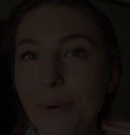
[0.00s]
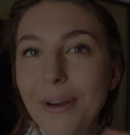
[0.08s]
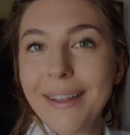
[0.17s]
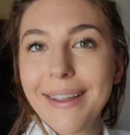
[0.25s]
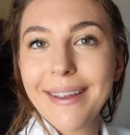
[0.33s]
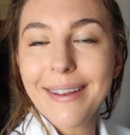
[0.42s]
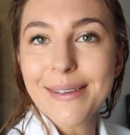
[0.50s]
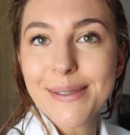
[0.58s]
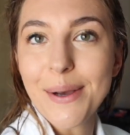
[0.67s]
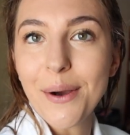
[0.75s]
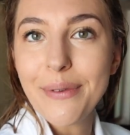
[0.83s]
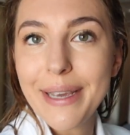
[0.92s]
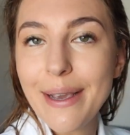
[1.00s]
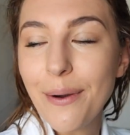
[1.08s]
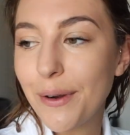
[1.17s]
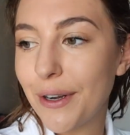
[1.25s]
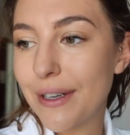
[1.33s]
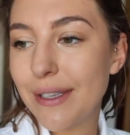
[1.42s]
morning, so we
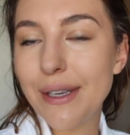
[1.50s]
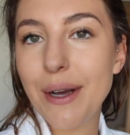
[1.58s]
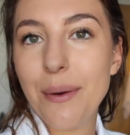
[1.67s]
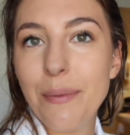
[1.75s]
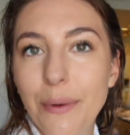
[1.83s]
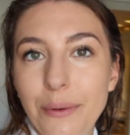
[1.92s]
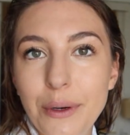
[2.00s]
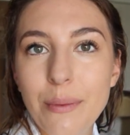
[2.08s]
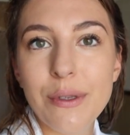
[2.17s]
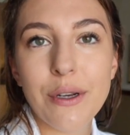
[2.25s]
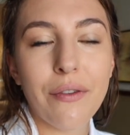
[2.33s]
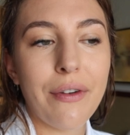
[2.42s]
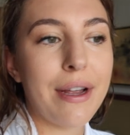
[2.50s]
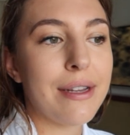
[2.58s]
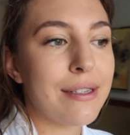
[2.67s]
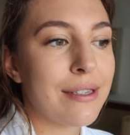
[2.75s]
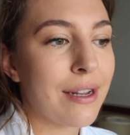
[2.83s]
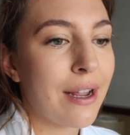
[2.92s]
ordered some room
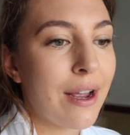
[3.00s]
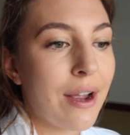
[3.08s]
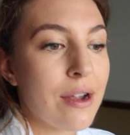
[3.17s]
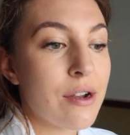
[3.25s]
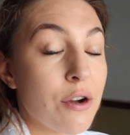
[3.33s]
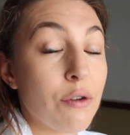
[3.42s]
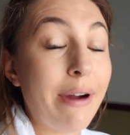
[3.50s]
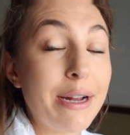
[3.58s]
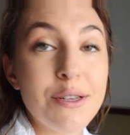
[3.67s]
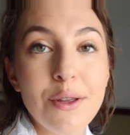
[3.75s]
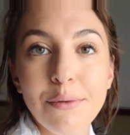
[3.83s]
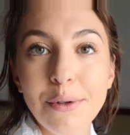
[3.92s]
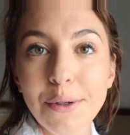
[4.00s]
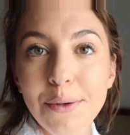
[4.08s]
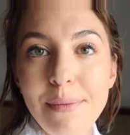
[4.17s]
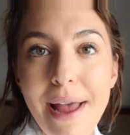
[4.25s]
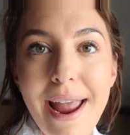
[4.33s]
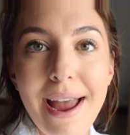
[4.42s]
service right to the
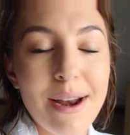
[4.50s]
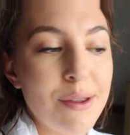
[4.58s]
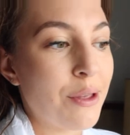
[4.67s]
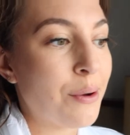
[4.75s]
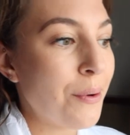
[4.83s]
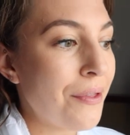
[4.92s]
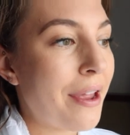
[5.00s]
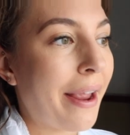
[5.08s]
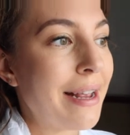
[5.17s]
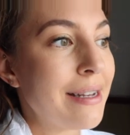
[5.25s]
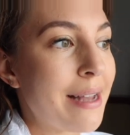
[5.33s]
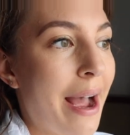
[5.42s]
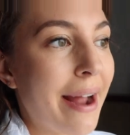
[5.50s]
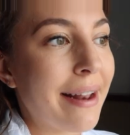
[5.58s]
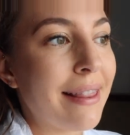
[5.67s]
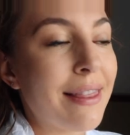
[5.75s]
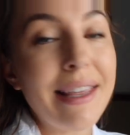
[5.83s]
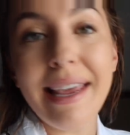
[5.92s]
room, and the cool thing is that
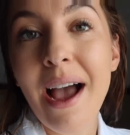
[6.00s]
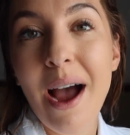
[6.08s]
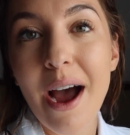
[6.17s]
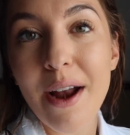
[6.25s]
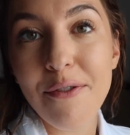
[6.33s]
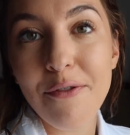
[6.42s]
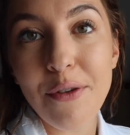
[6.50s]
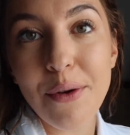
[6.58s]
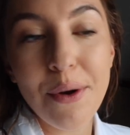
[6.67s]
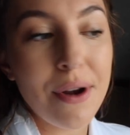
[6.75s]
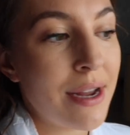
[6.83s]
the hot food